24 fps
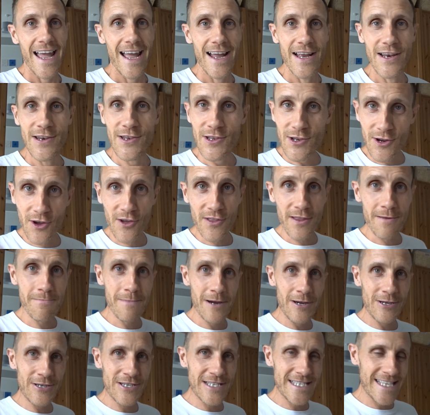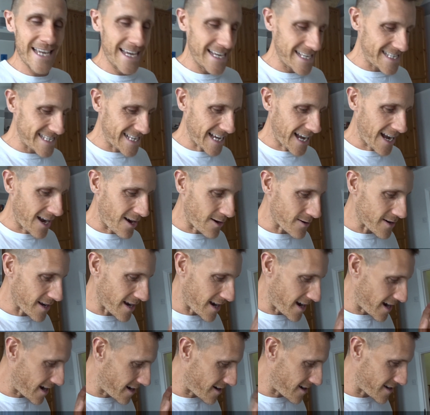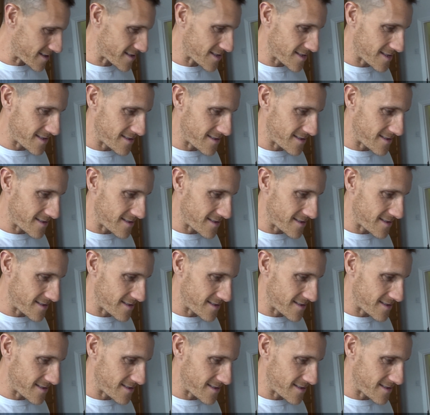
Not the most detailed, and I